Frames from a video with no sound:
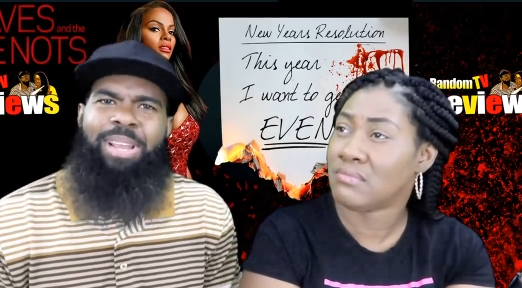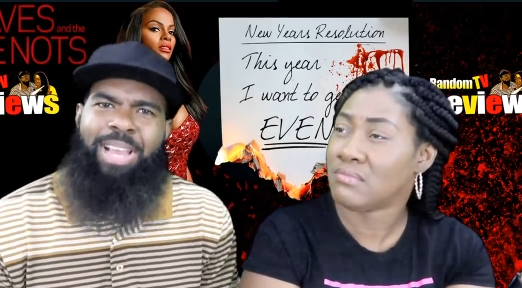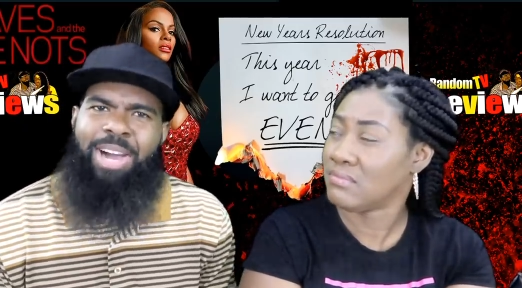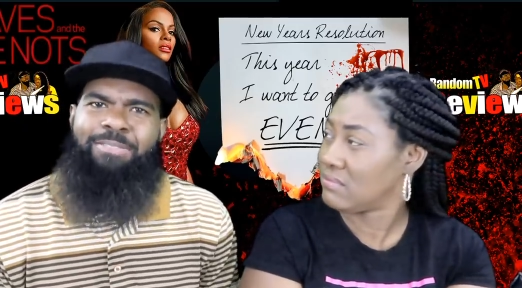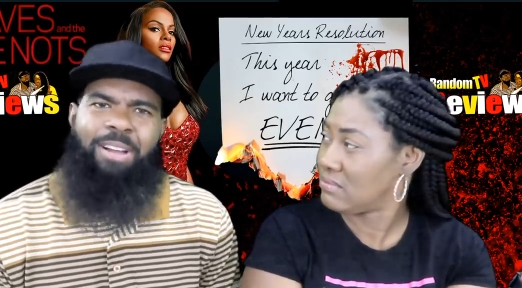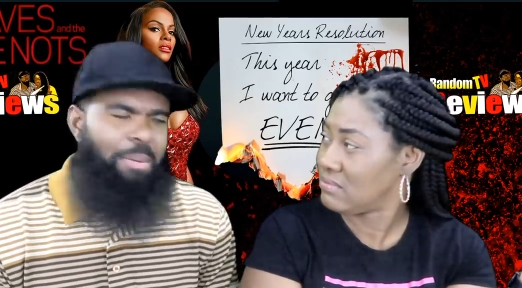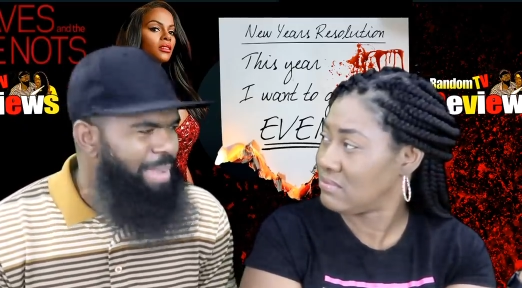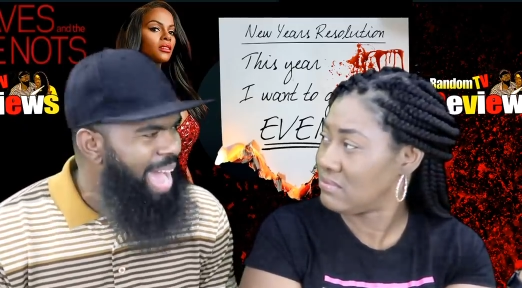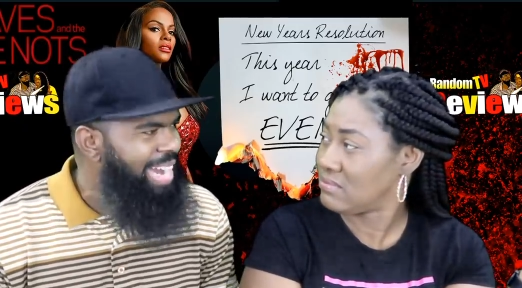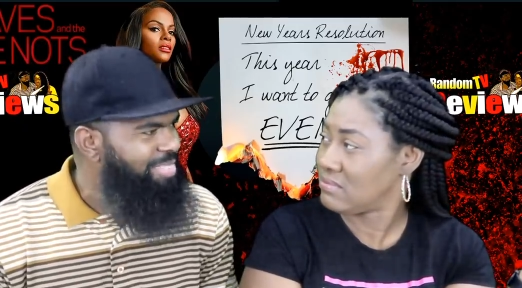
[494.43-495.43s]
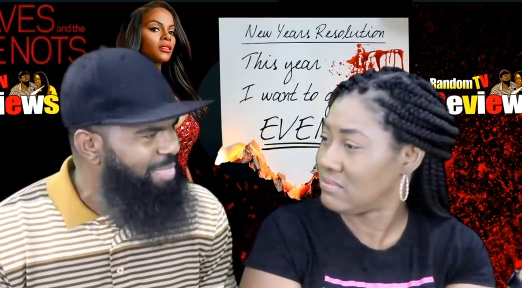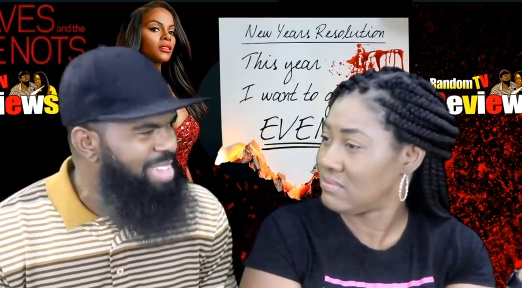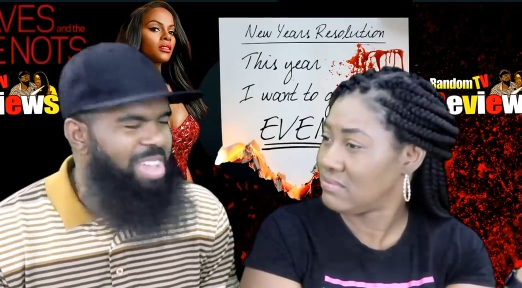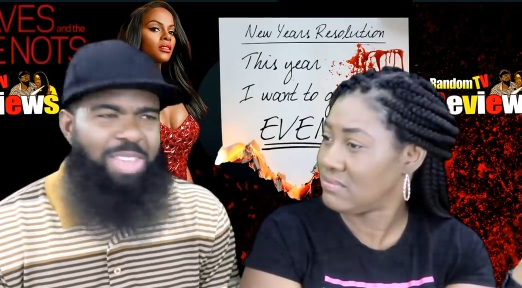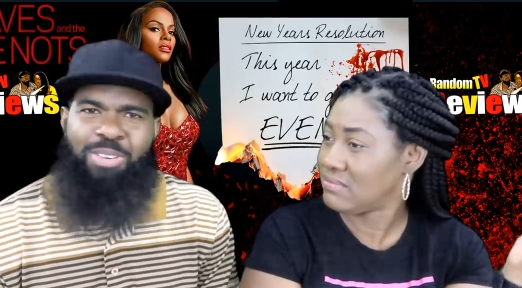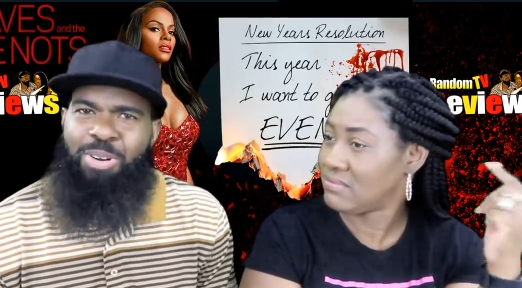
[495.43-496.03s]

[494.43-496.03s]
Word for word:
Speaker 1: them to cover up bodies for you, and